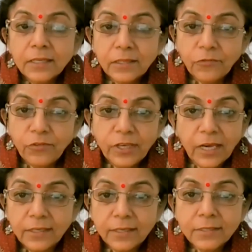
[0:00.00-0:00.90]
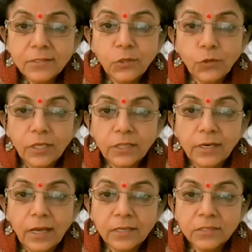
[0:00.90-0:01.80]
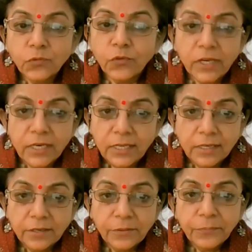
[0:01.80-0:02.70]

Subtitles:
the VIS during the last 1 year.